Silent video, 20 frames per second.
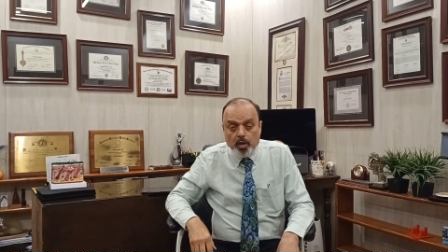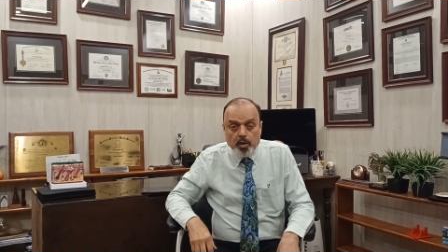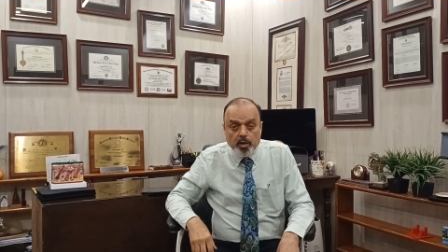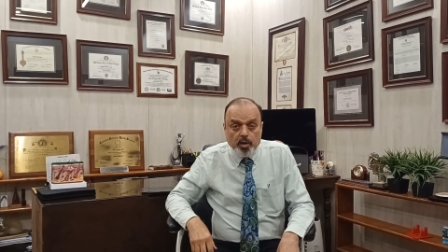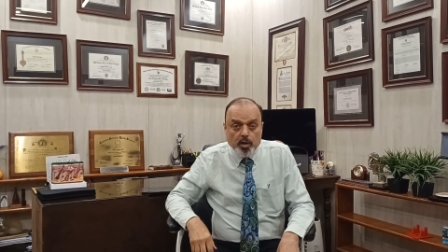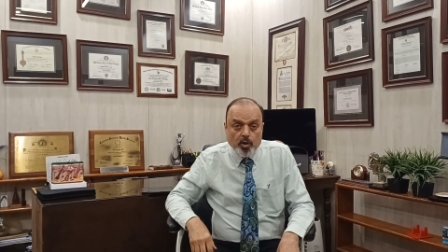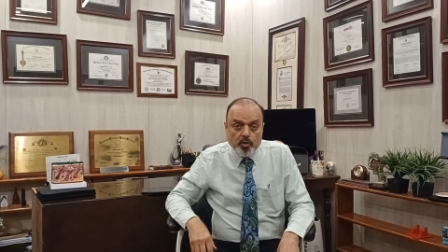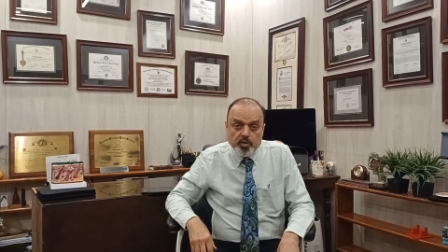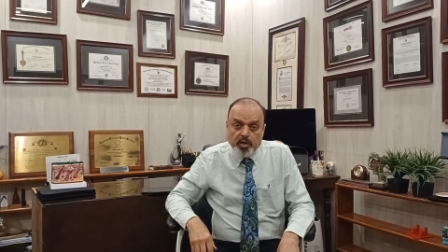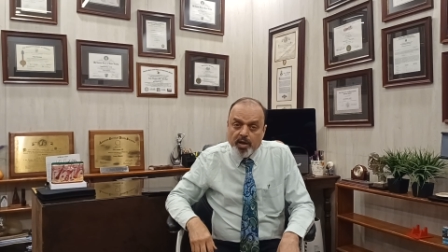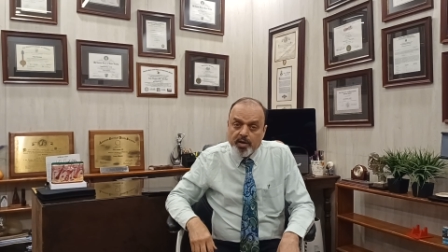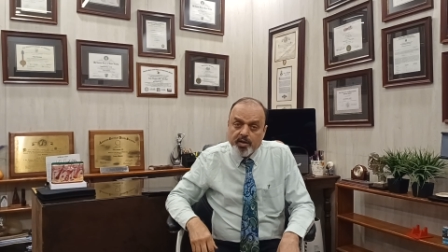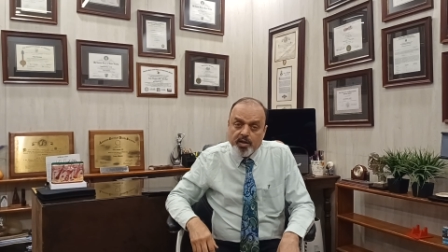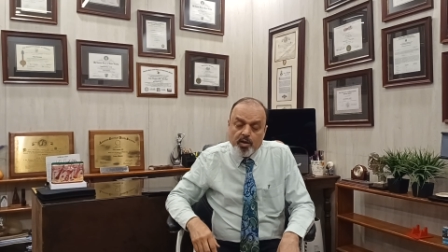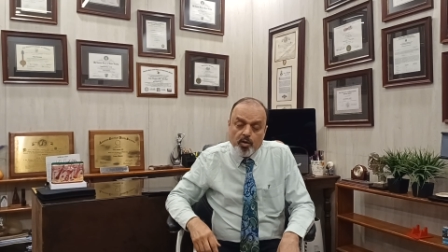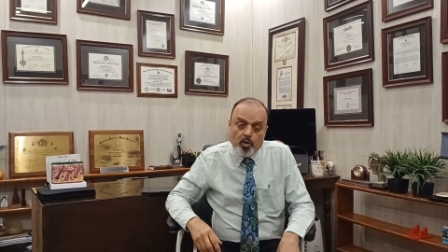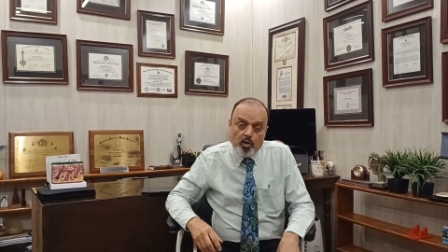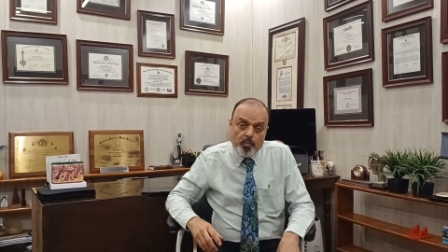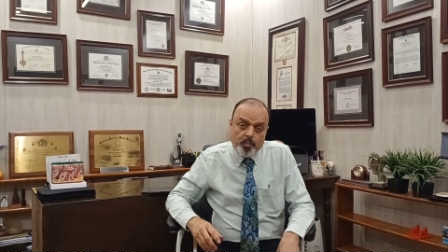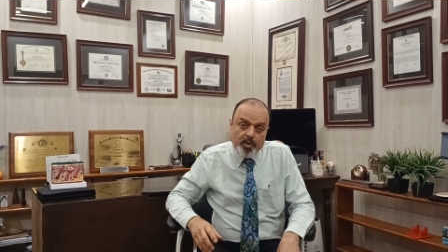Now, that
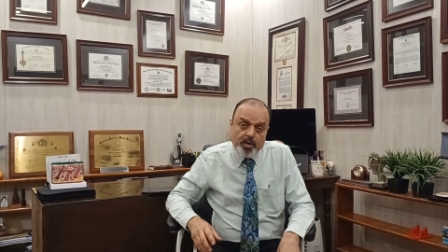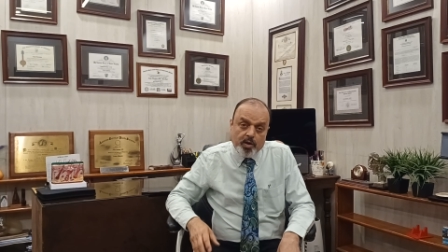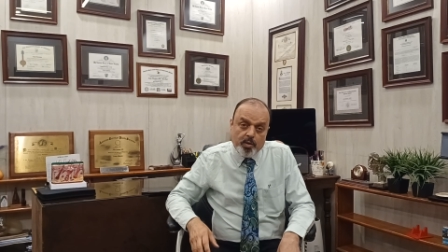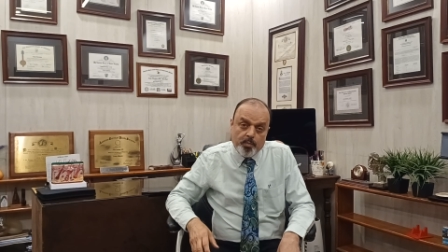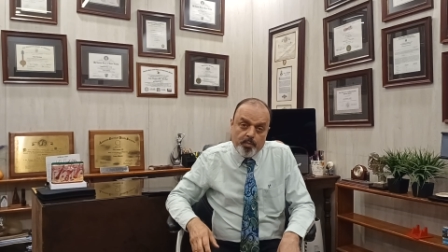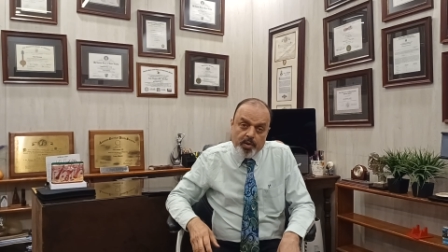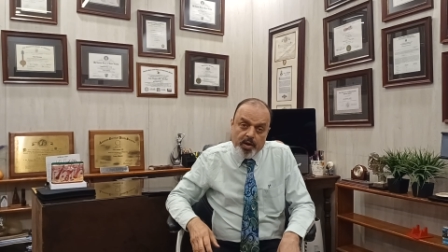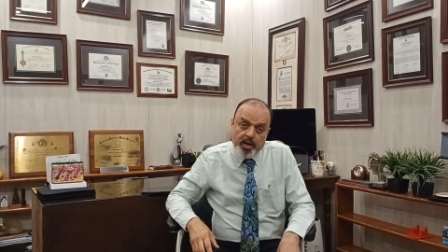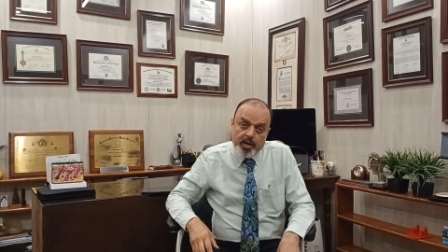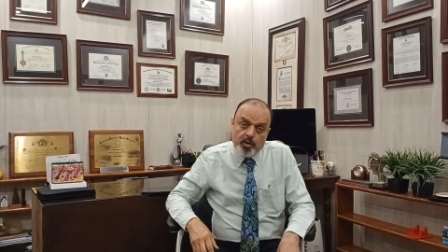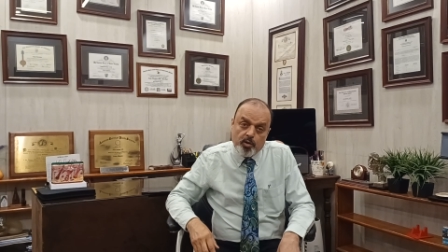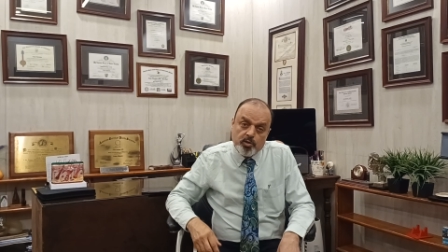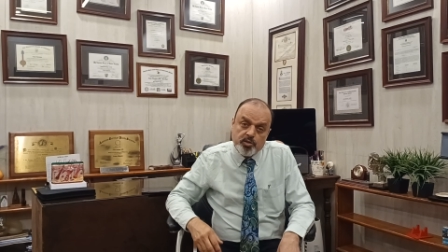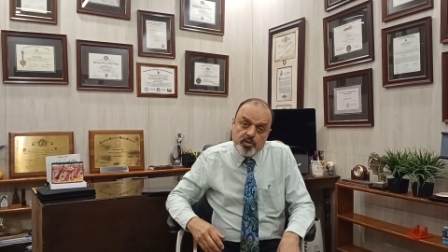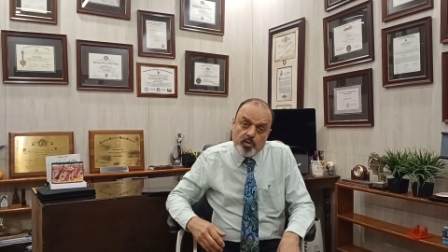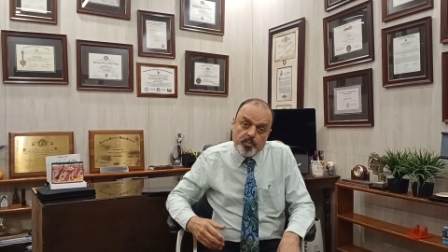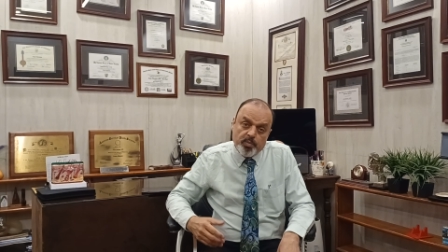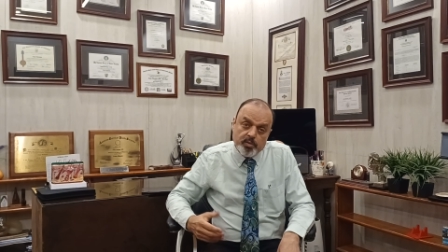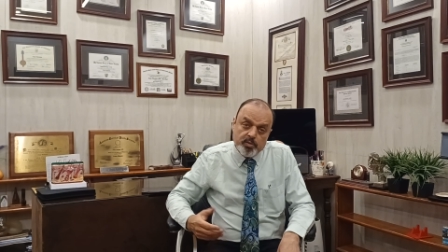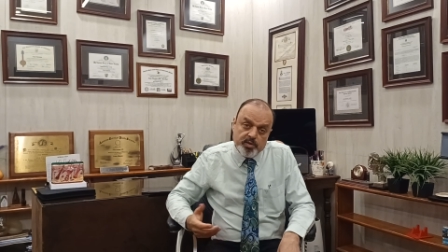can all be combined, or
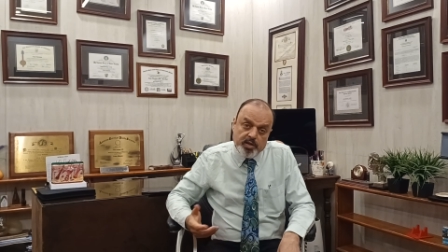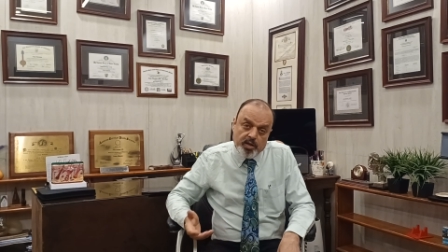sometimes